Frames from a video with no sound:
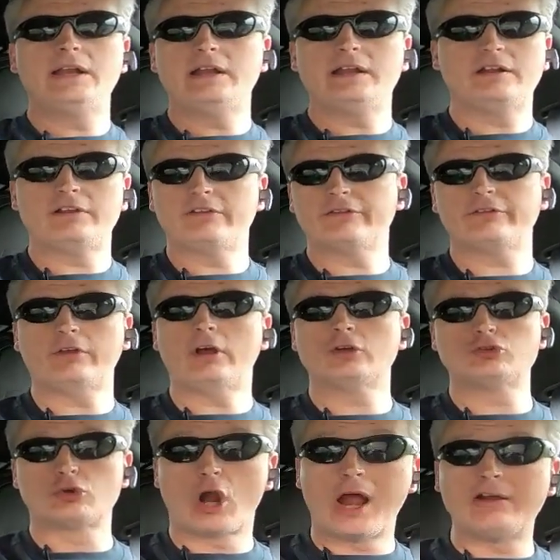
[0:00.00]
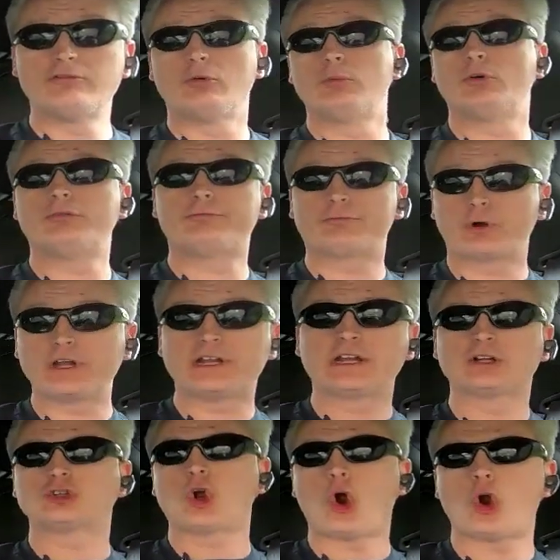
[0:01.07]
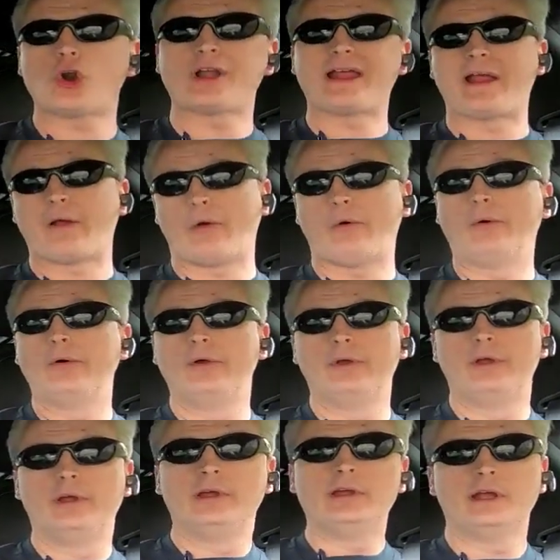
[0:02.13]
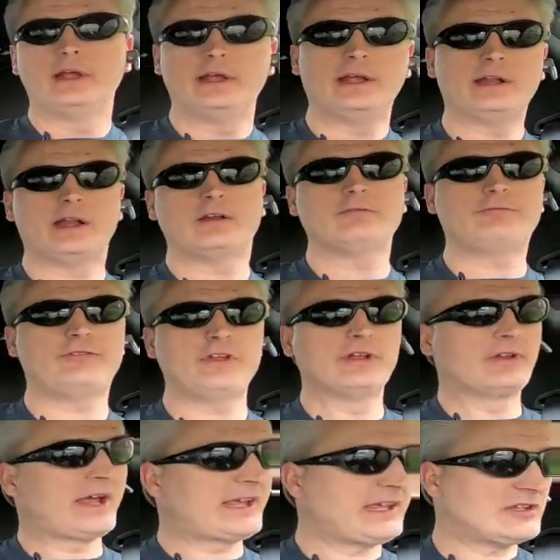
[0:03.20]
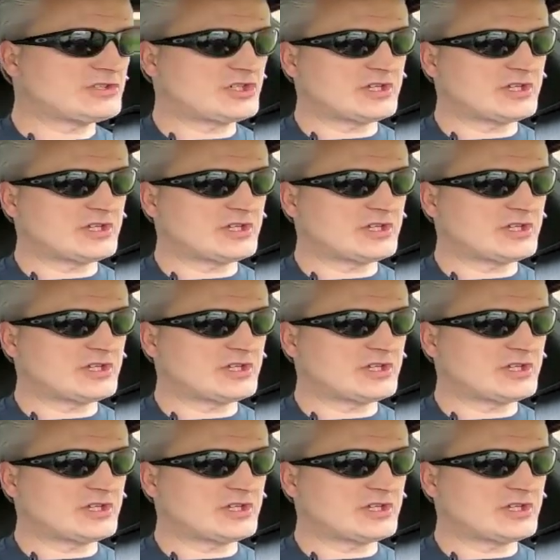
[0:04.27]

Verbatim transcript: it is a drivable freaking car now. It doesn't feel like it's